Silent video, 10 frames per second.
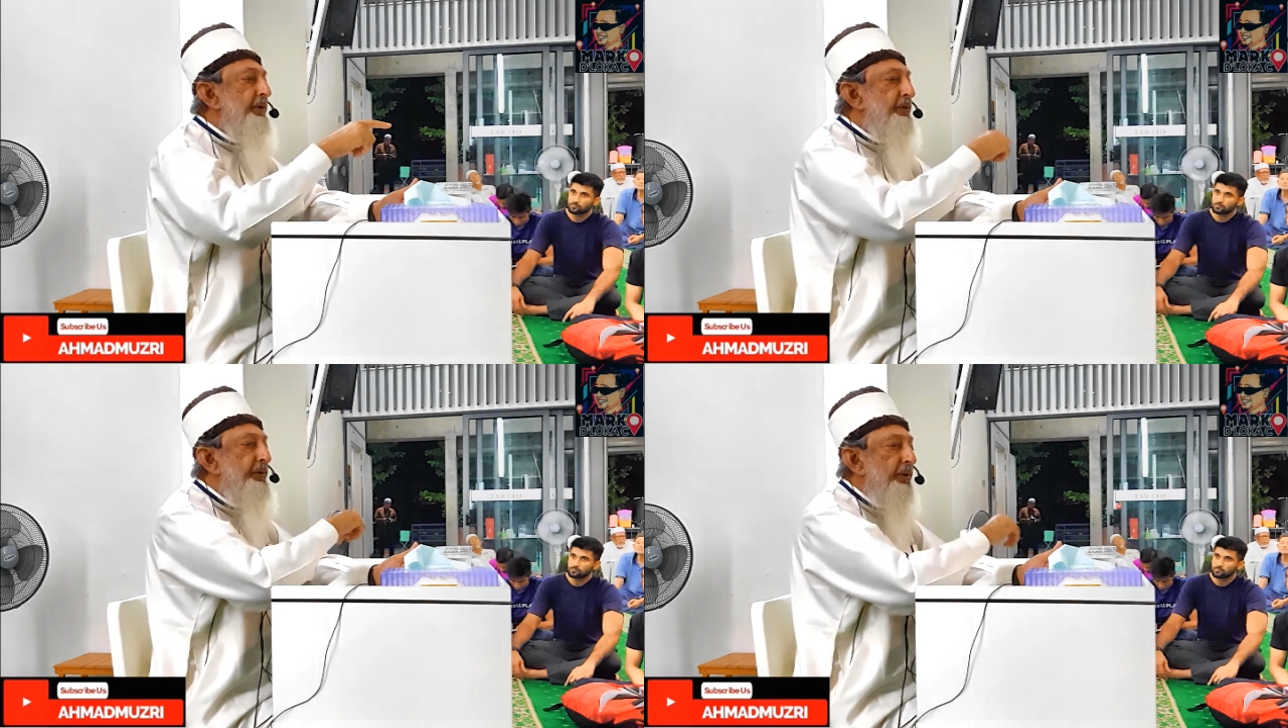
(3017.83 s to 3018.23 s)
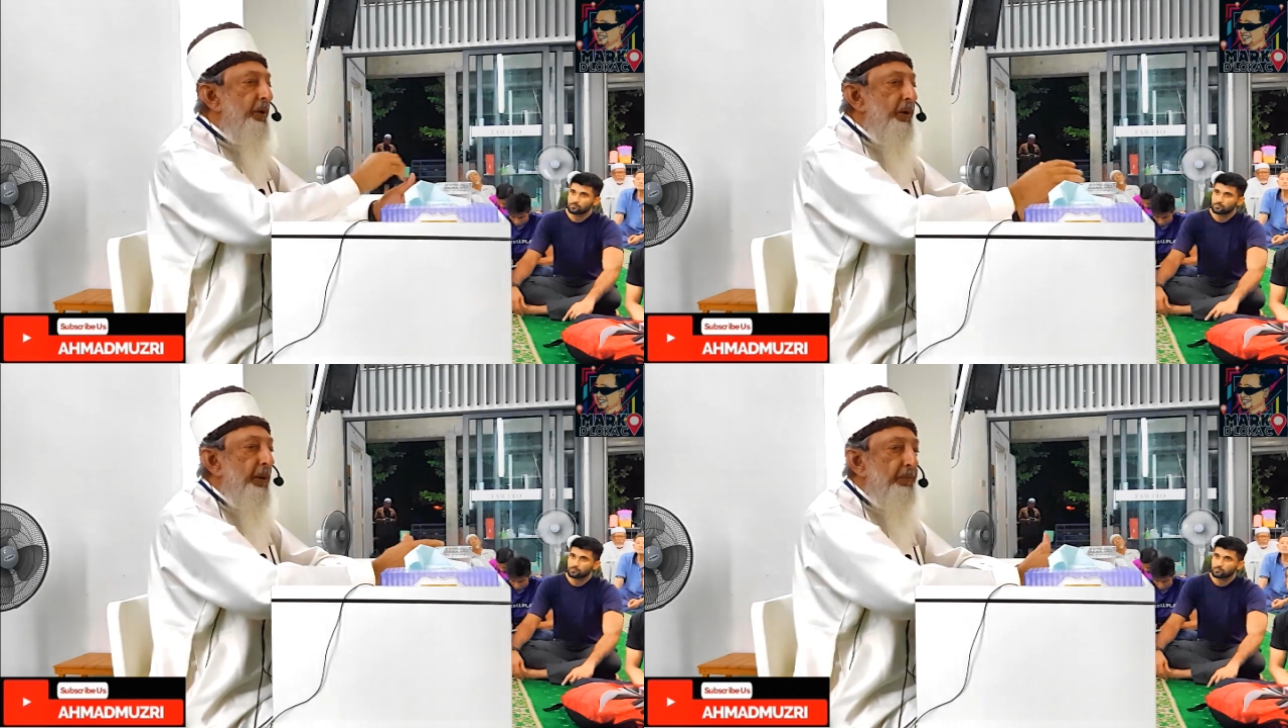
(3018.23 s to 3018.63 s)
us
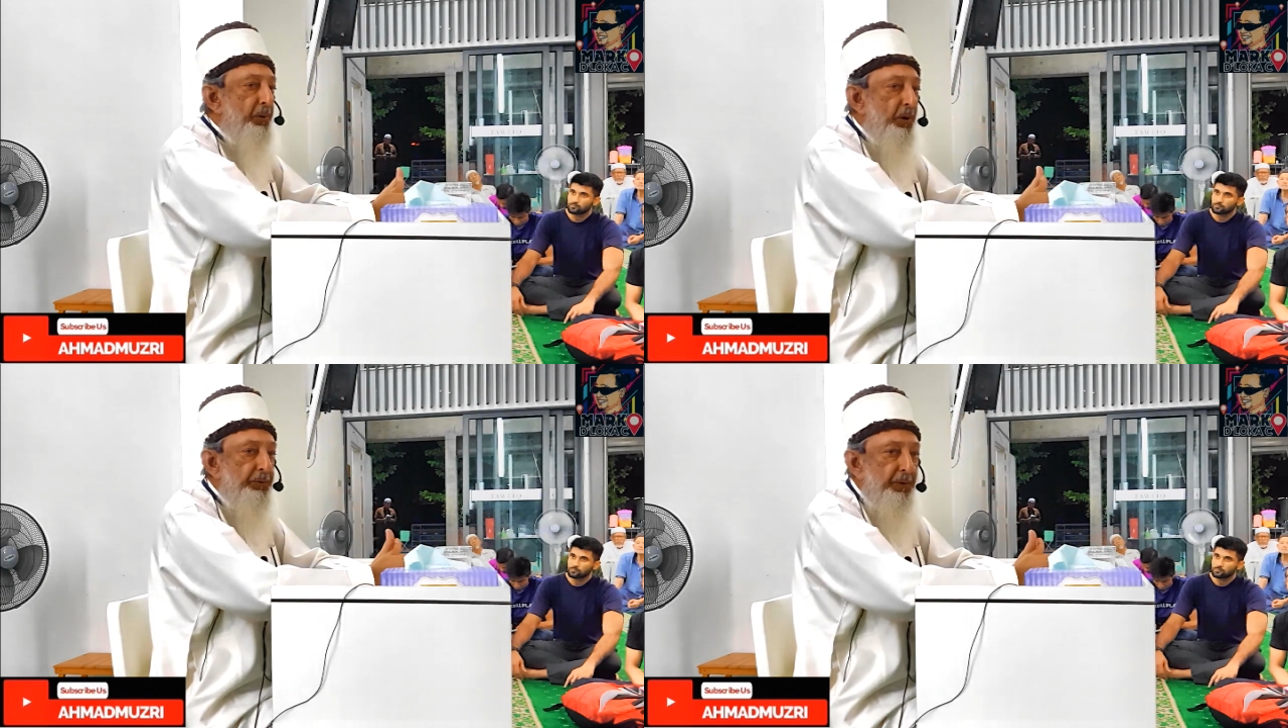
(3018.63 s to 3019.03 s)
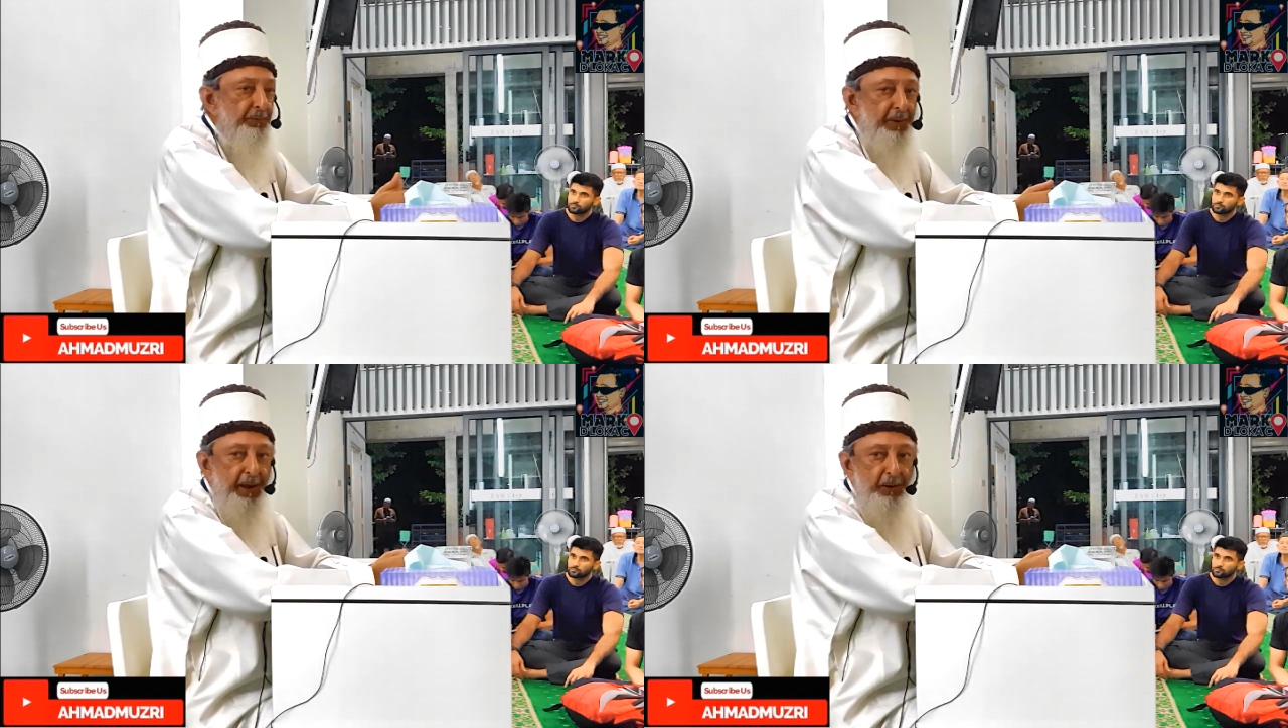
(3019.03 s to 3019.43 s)
another plot
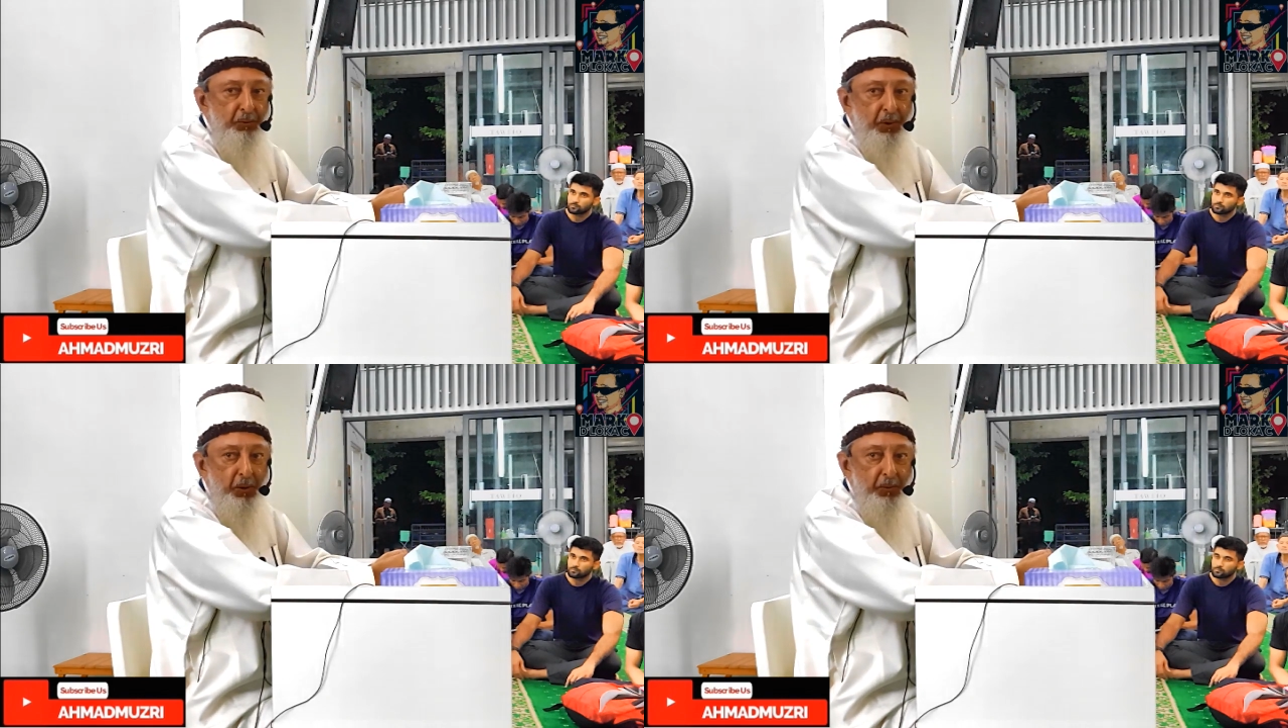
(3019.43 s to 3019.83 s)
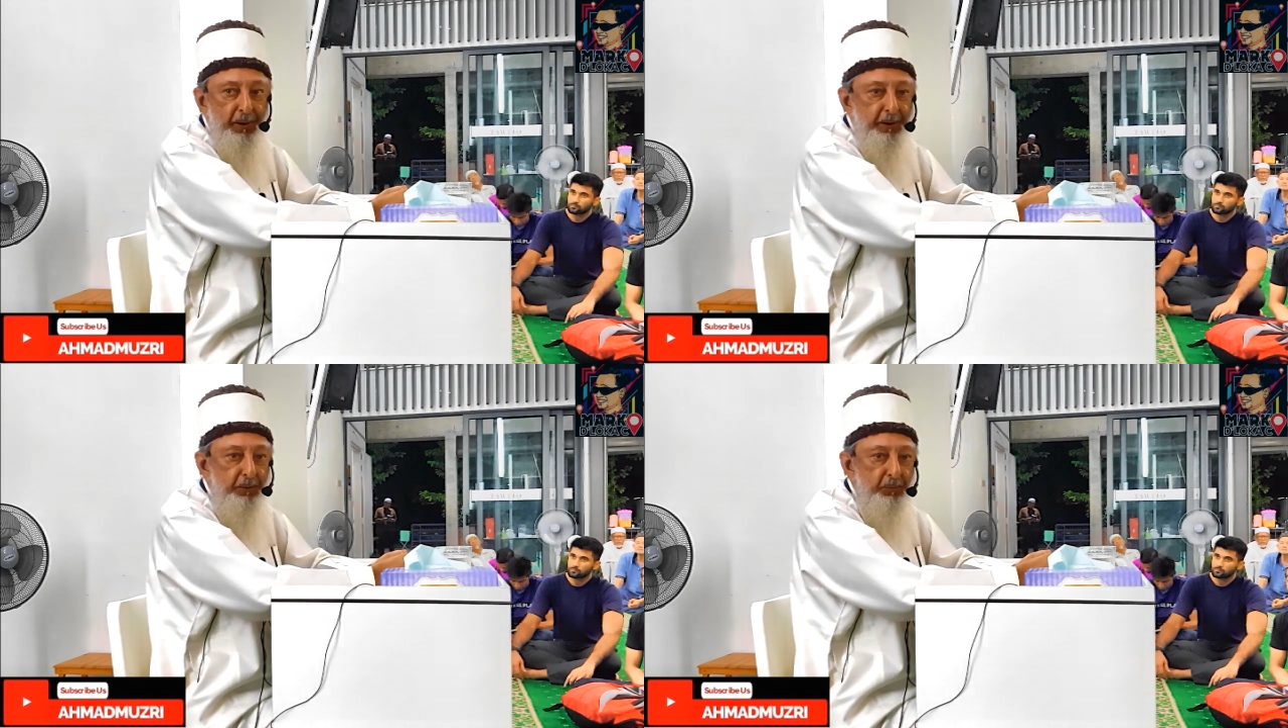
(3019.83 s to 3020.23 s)
of land where
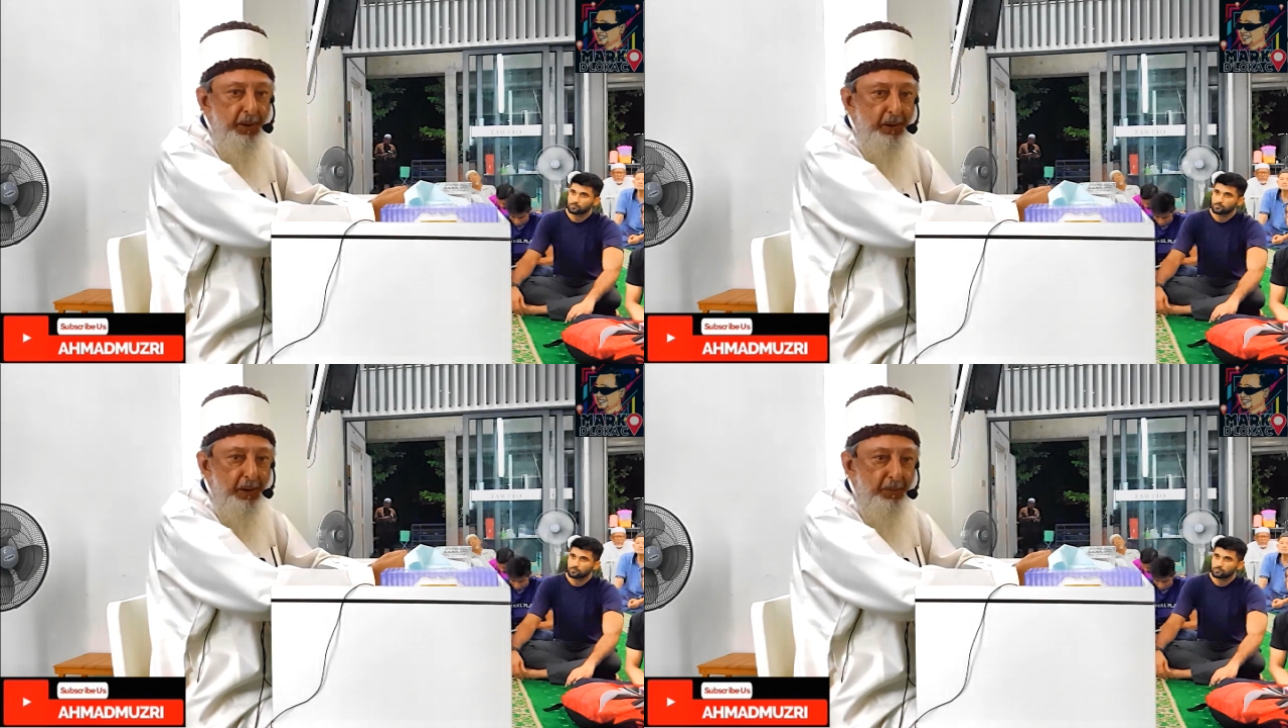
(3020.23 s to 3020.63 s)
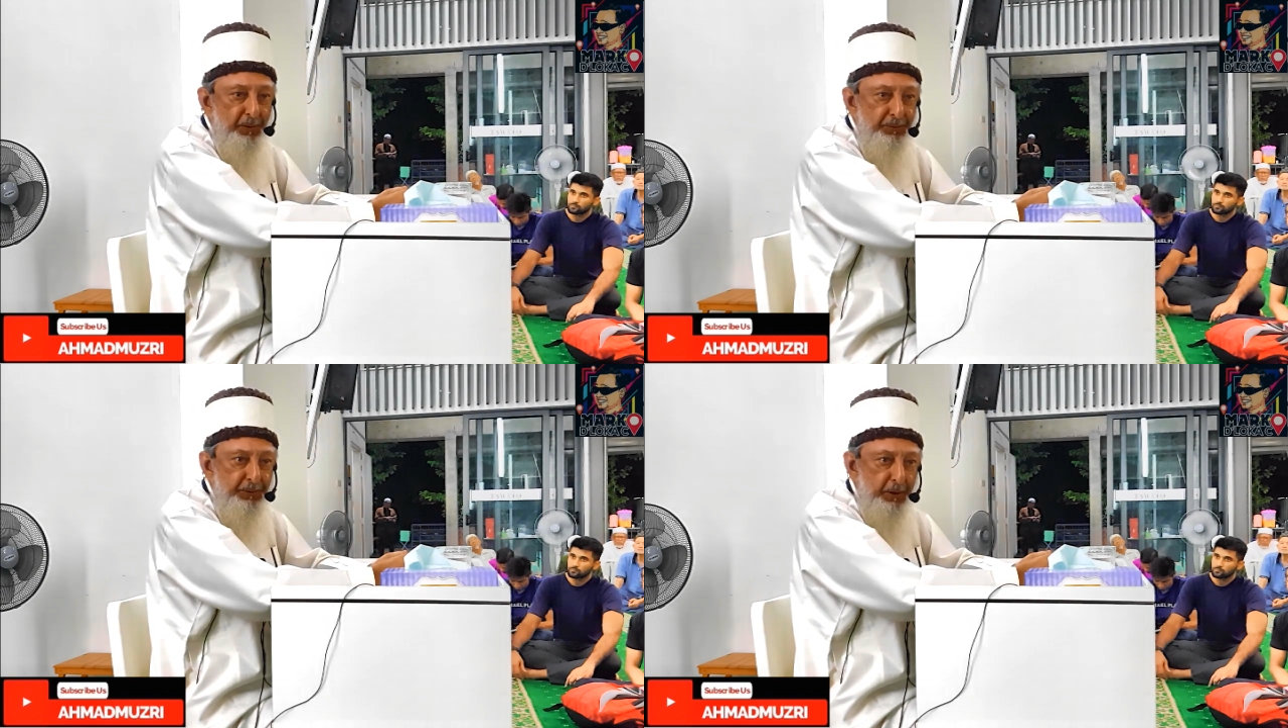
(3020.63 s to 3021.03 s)
we can build a
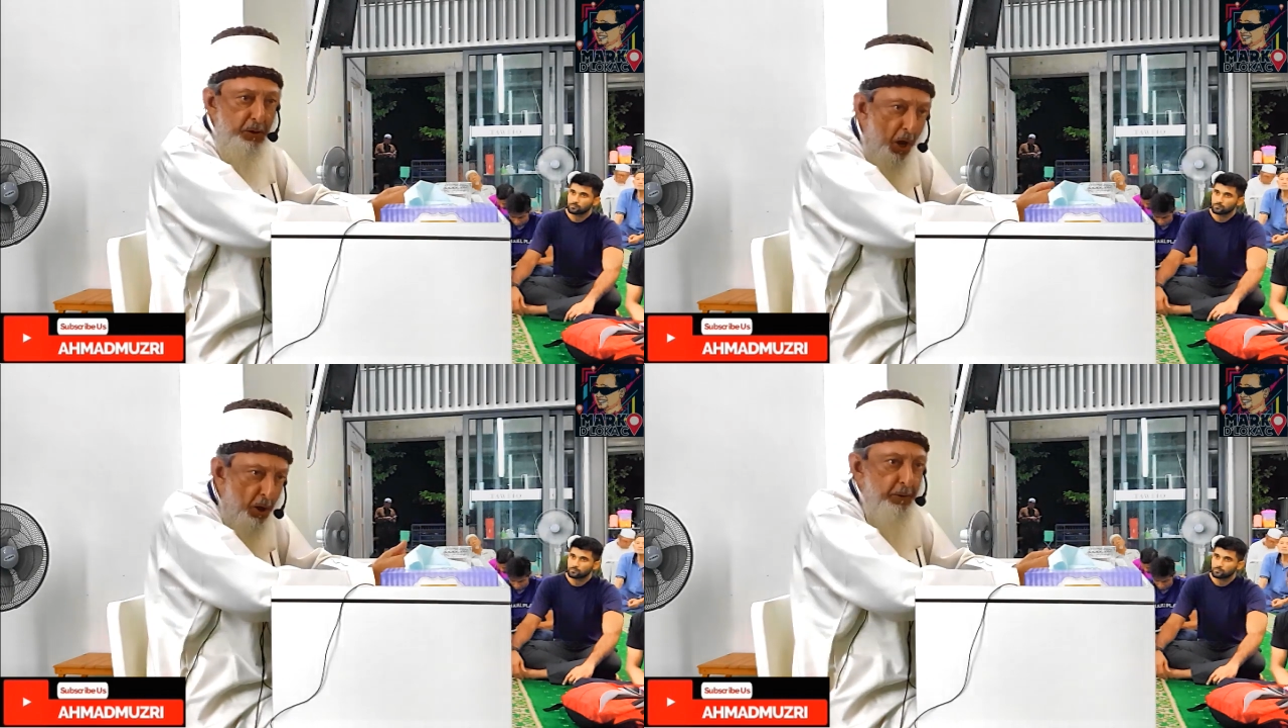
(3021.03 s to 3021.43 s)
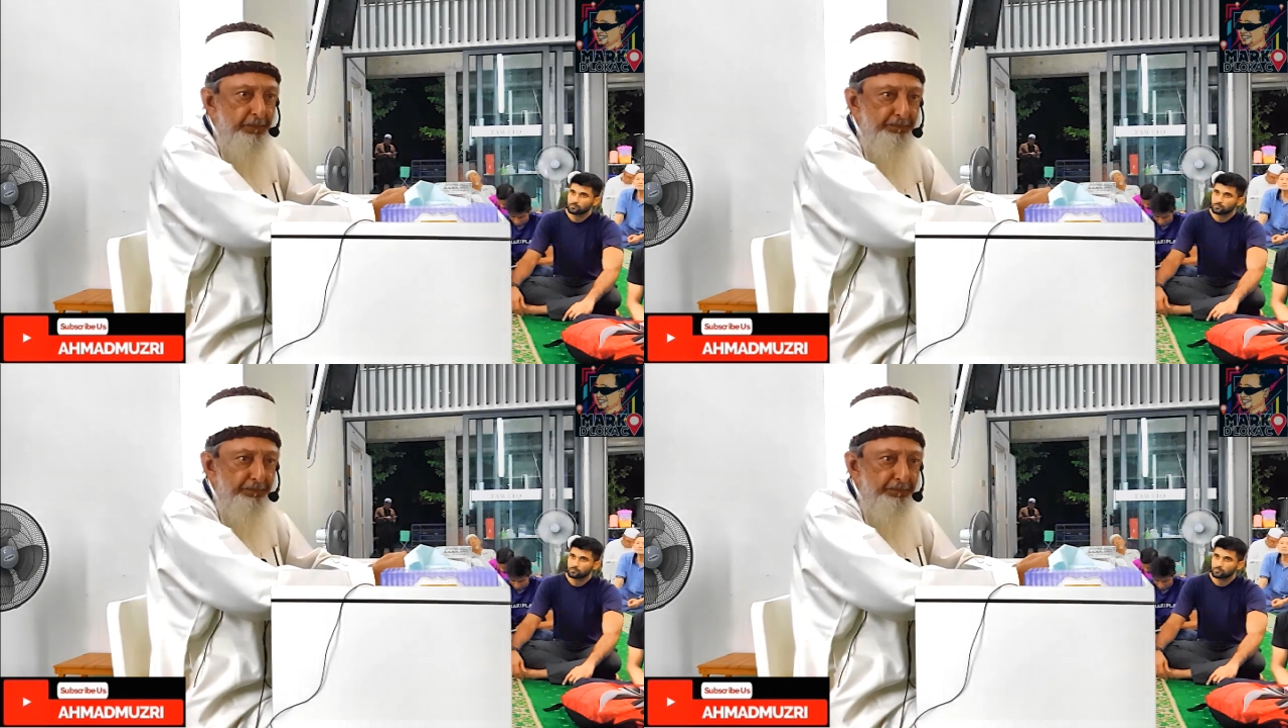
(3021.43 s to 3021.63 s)
masjid. No.